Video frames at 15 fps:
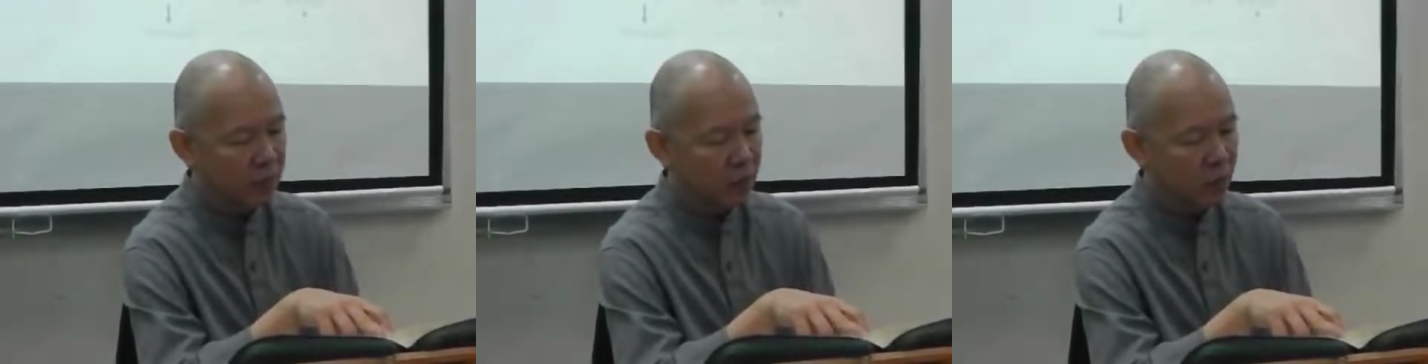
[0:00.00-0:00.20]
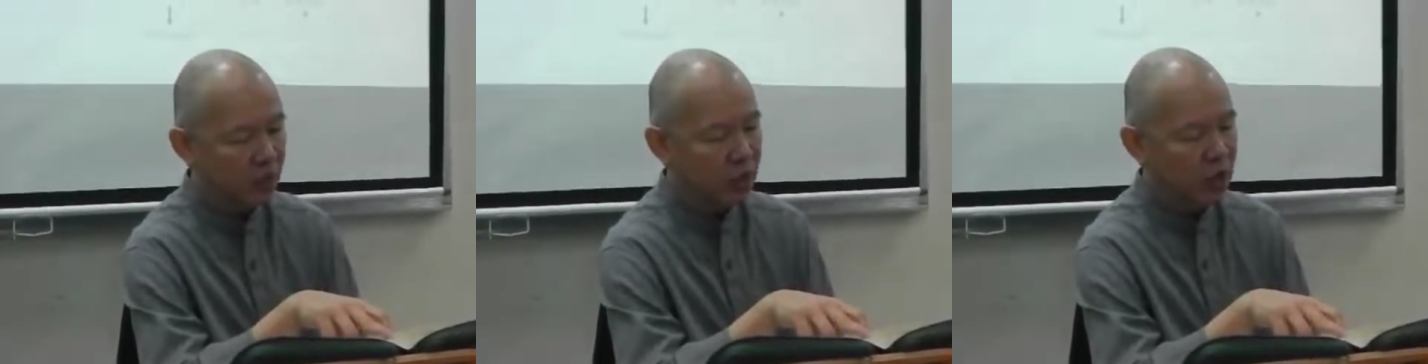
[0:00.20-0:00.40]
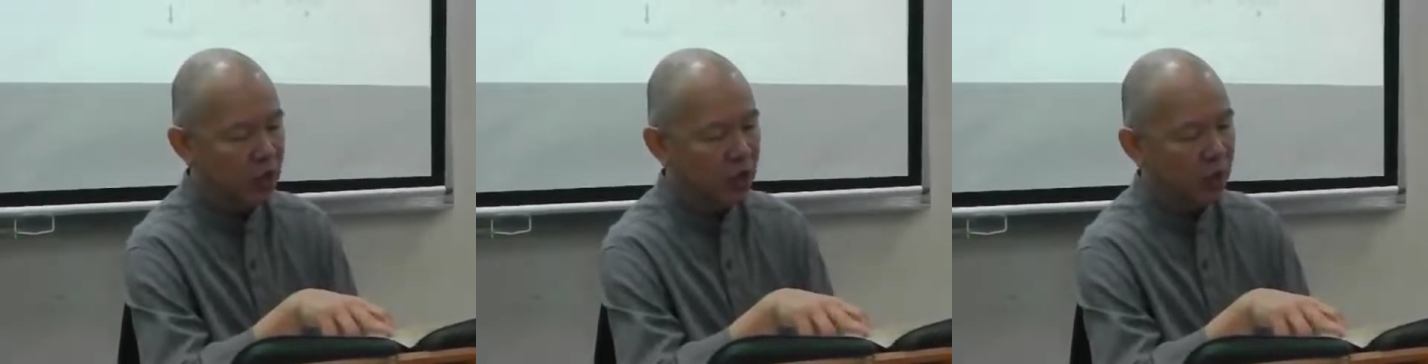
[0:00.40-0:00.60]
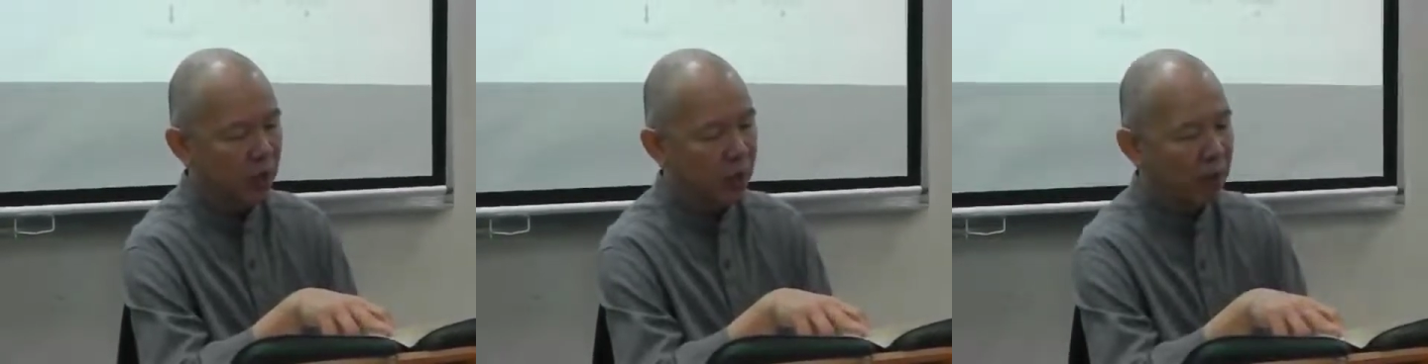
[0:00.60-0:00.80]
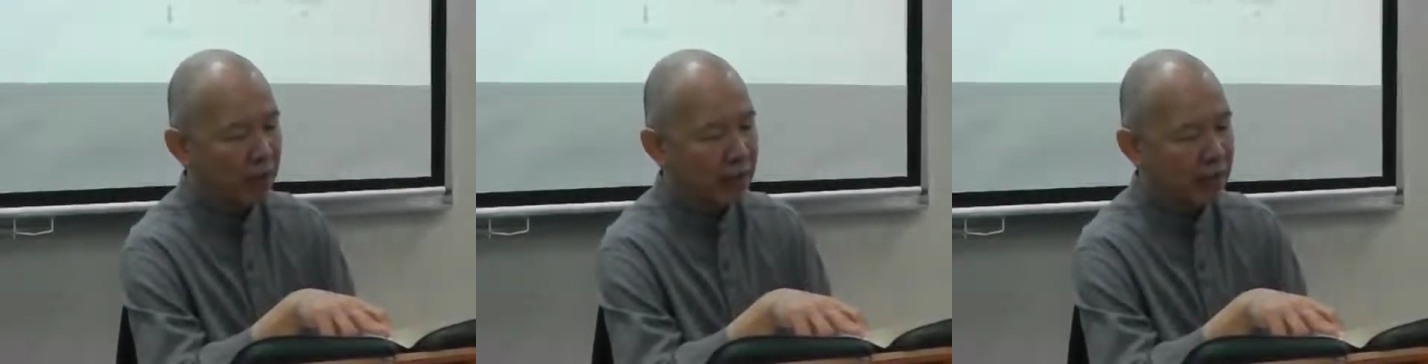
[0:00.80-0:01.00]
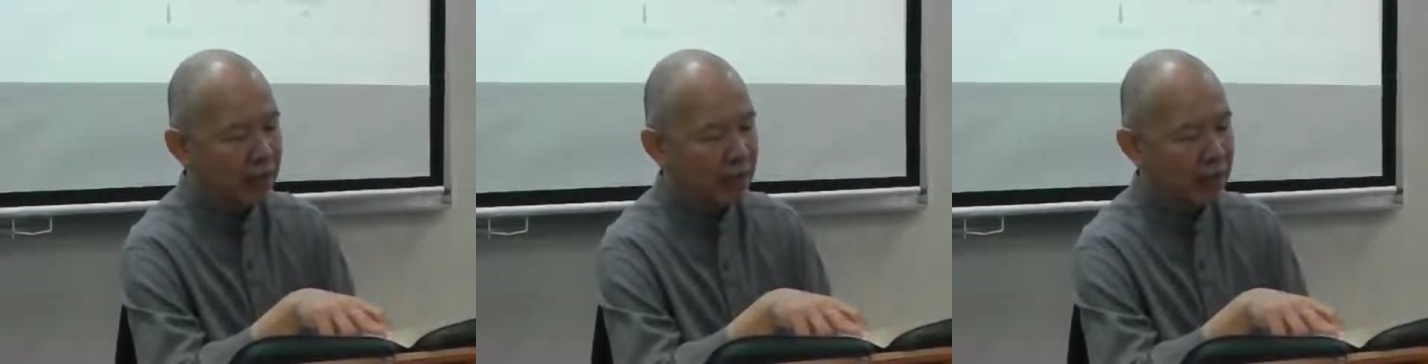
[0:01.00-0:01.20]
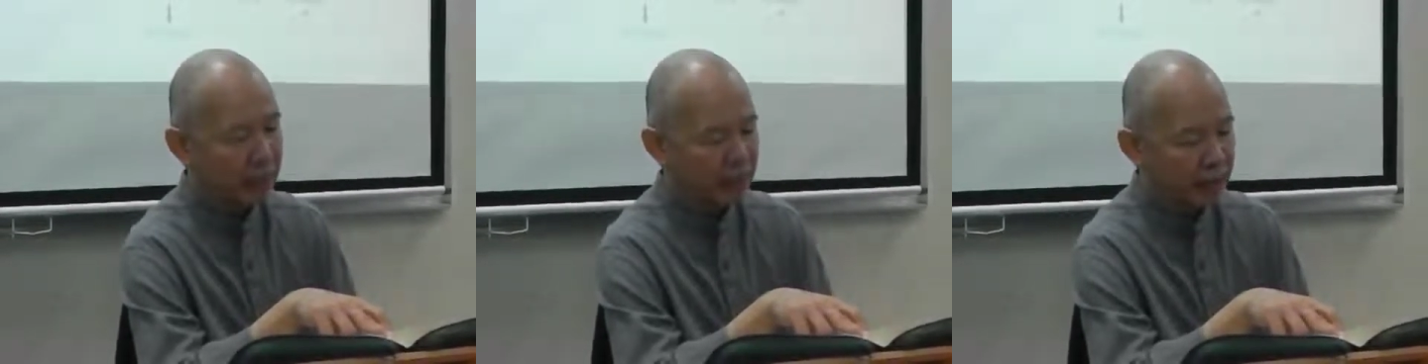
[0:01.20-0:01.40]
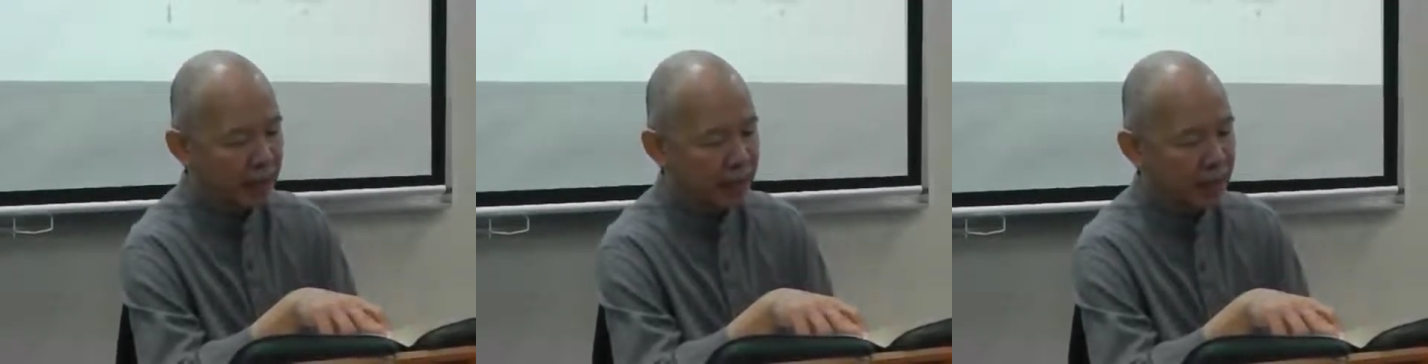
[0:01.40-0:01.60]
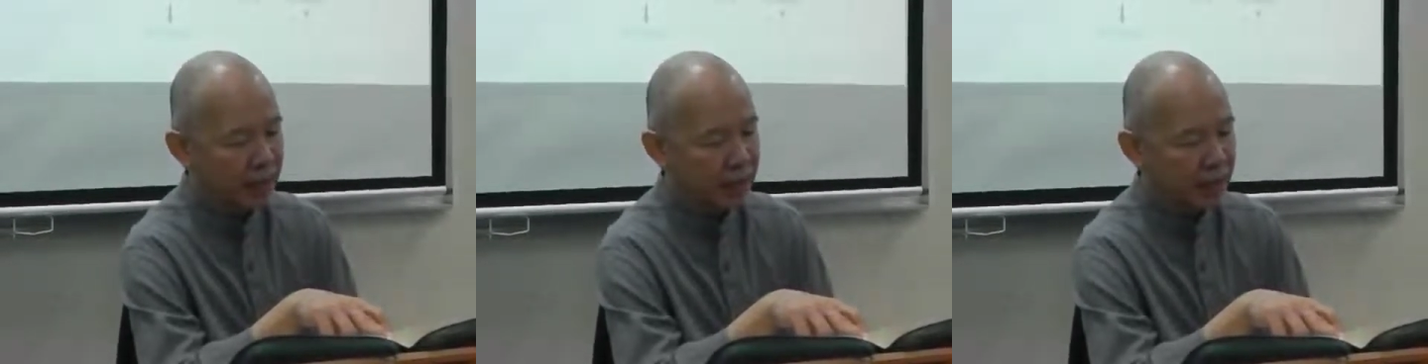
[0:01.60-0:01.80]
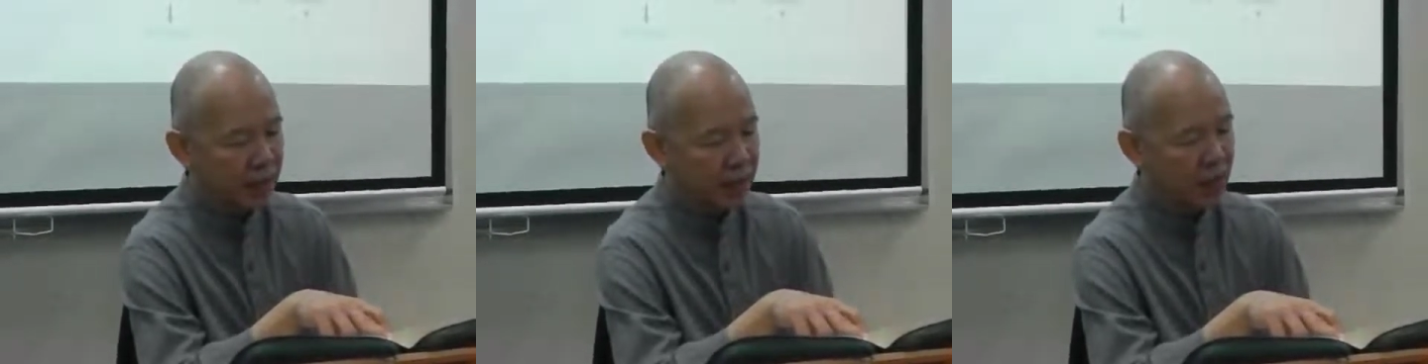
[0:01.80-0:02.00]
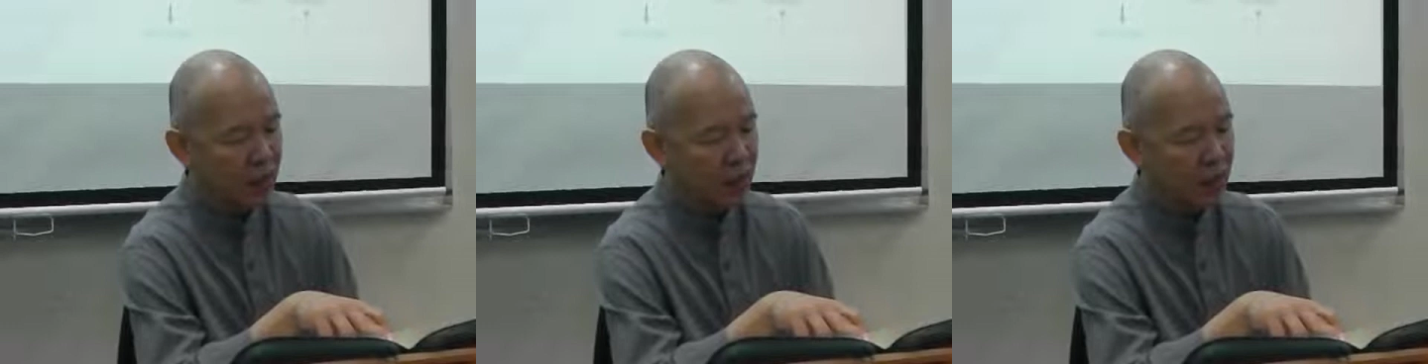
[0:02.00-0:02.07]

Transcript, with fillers: which he commanded his sons